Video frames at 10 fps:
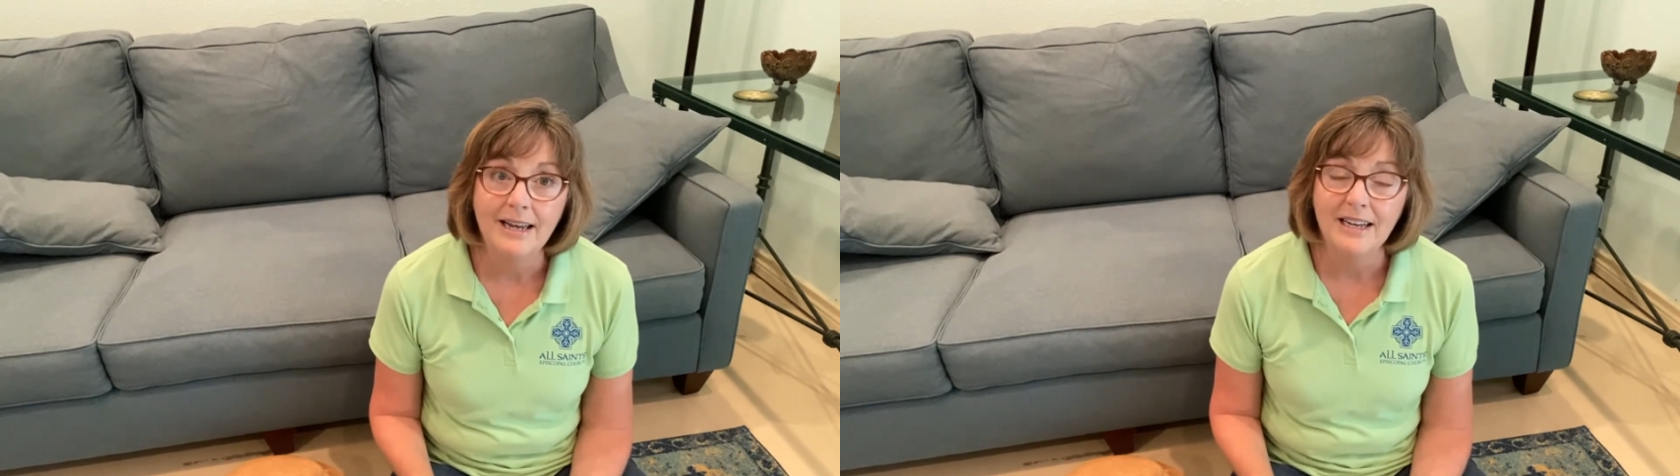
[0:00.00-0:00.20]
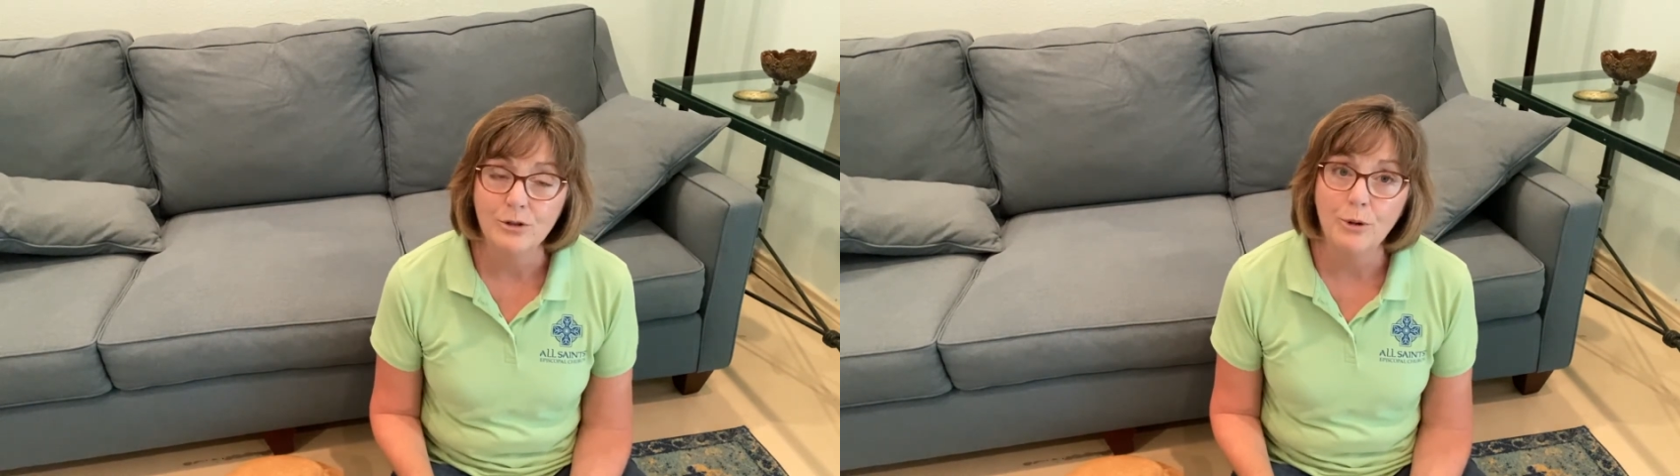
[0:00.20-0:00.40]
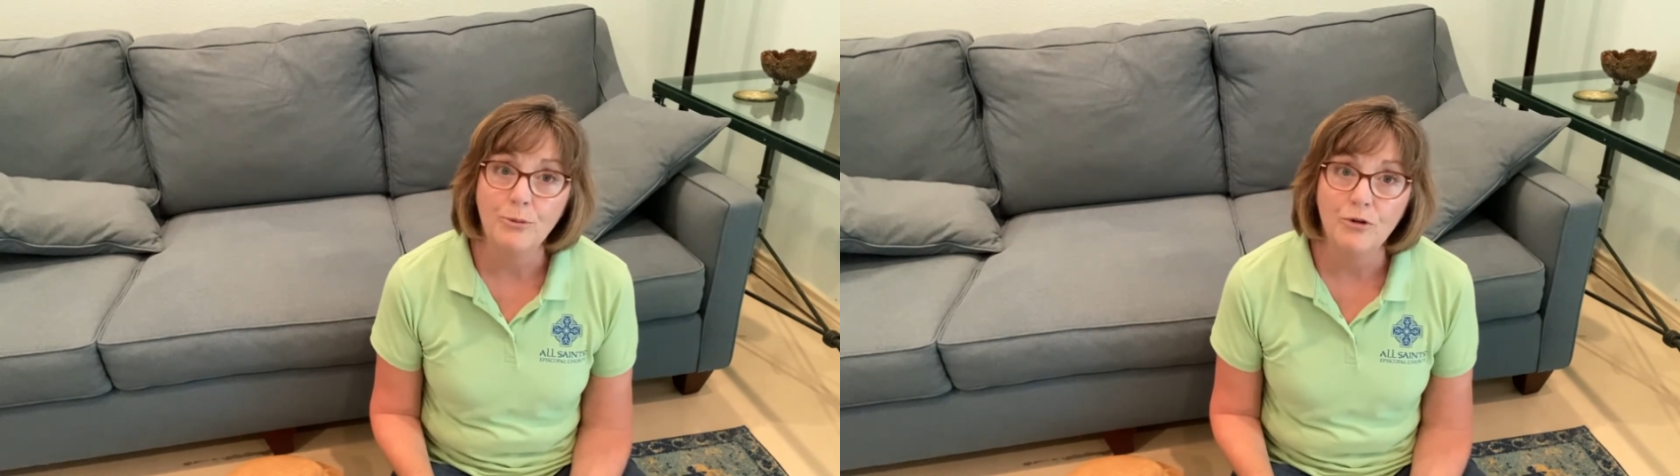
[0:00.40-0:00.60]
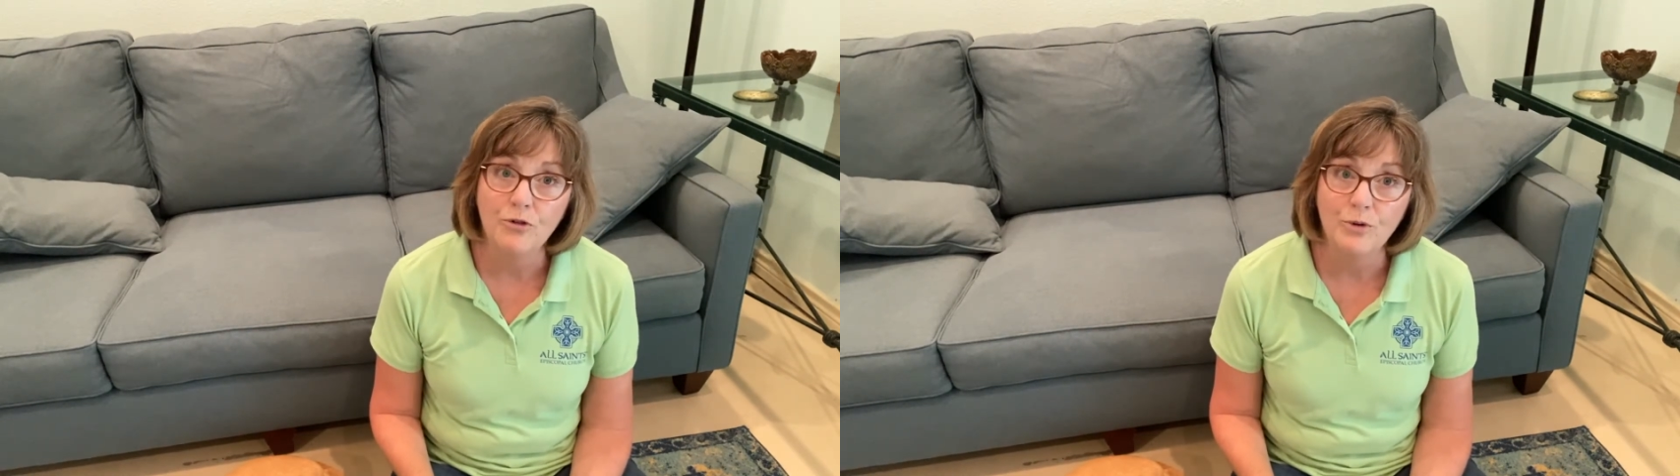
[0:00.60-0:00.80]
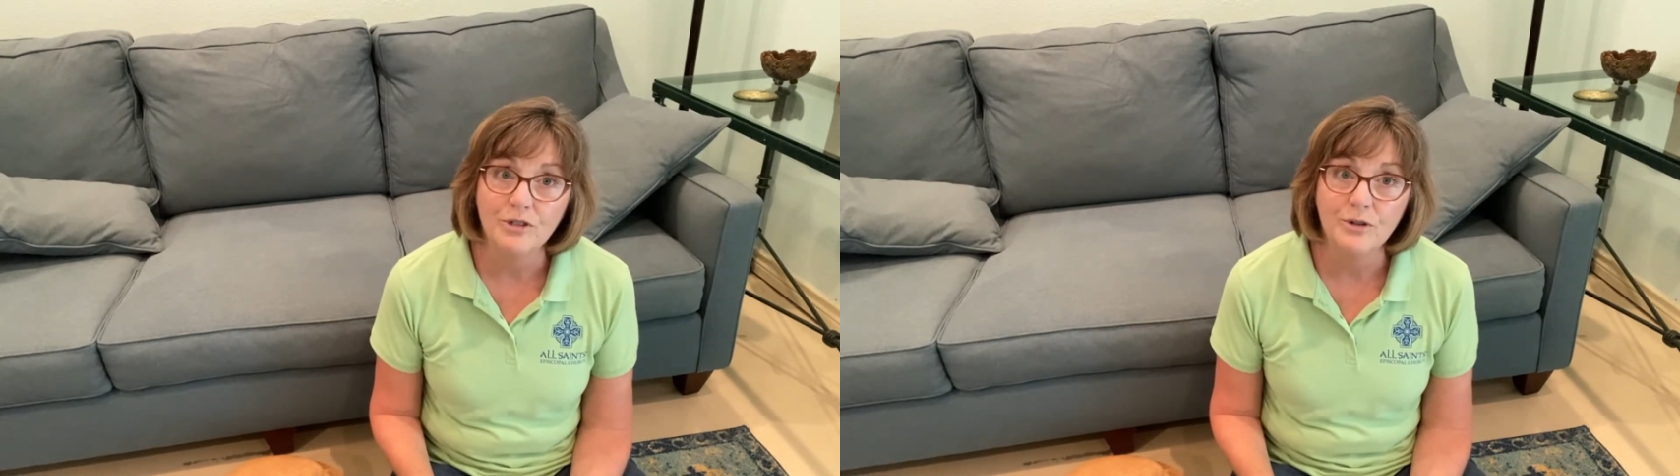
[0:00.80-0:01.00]
as we move
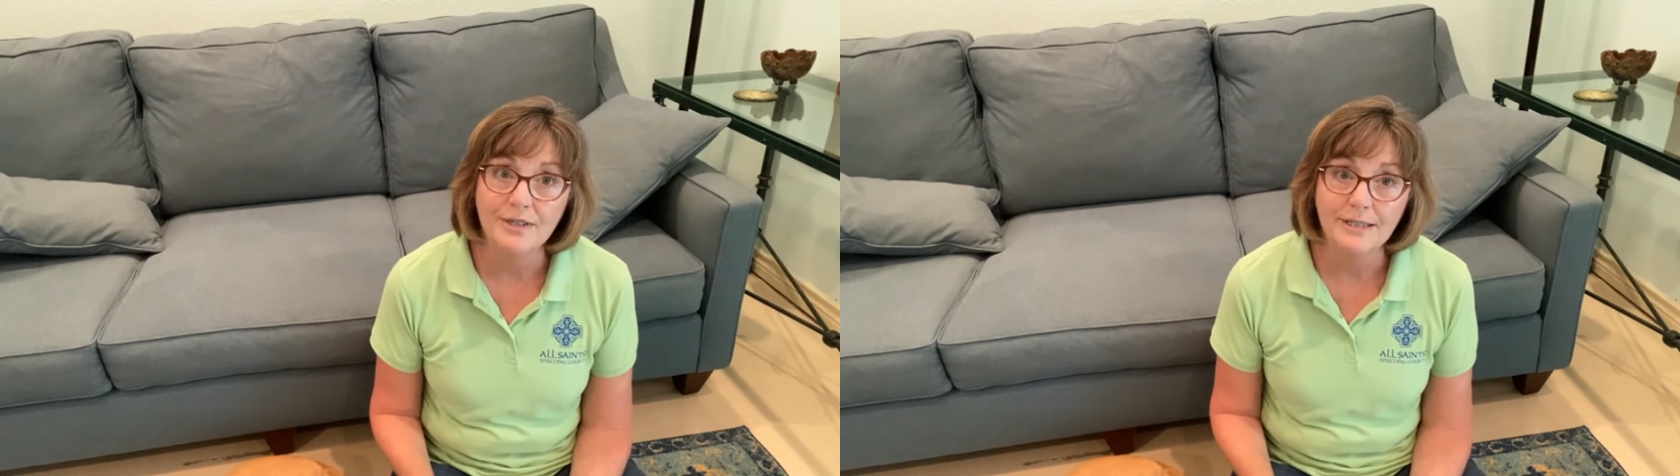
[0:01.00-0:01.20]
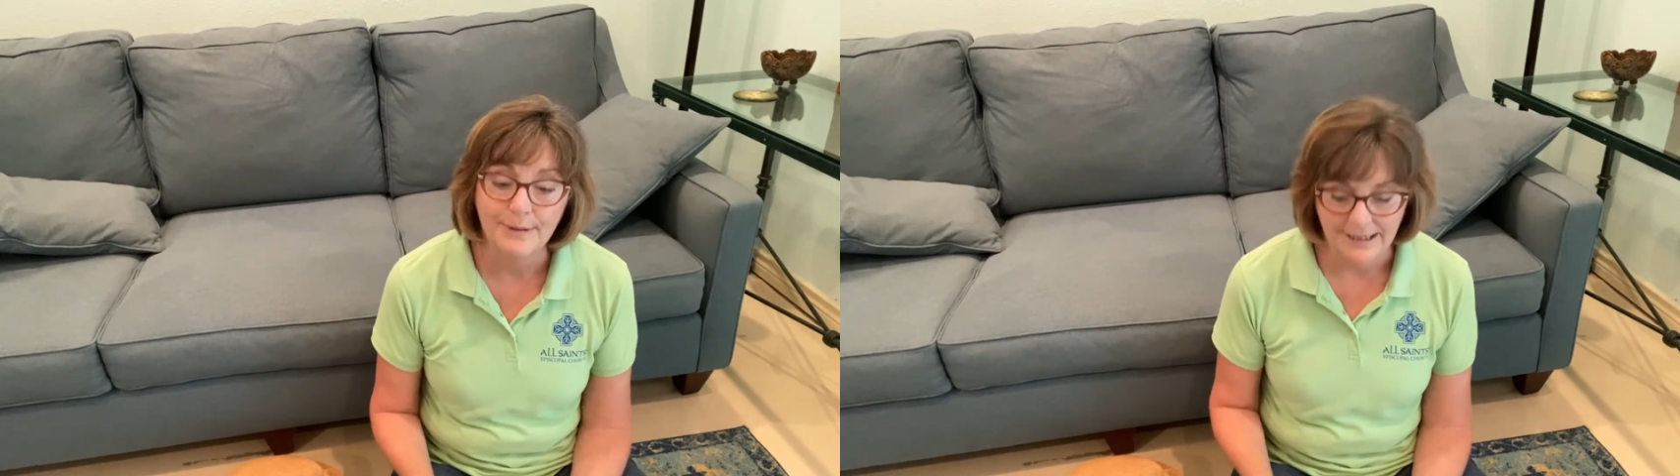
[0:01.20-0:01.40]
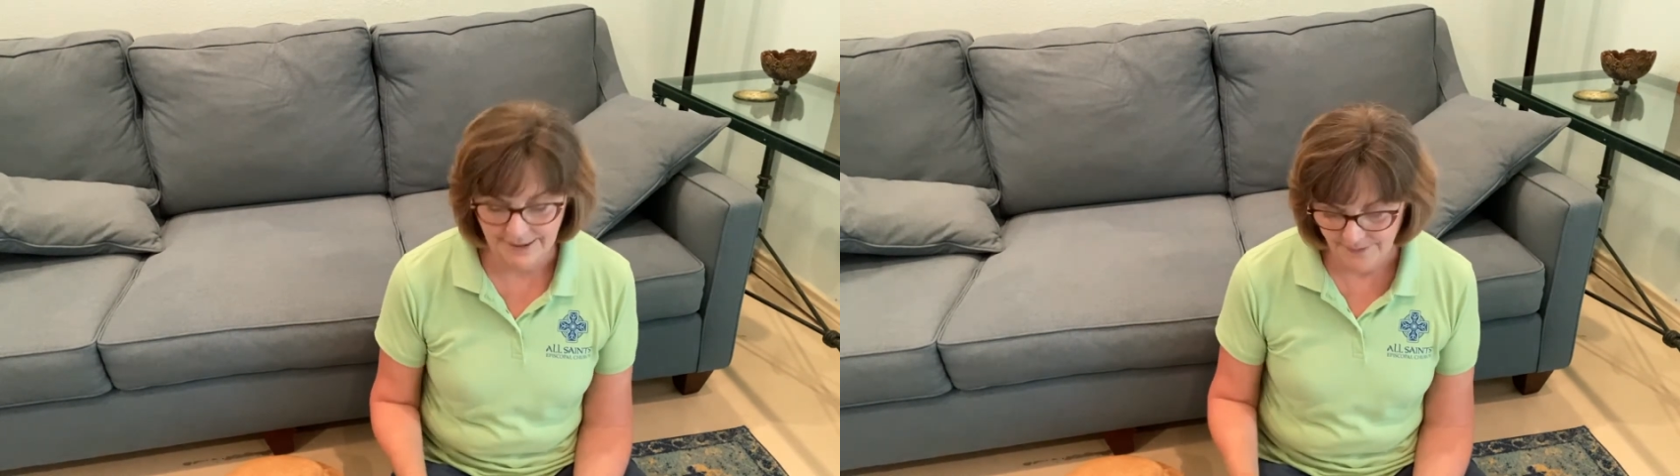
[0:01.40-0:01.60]
towards Christmas.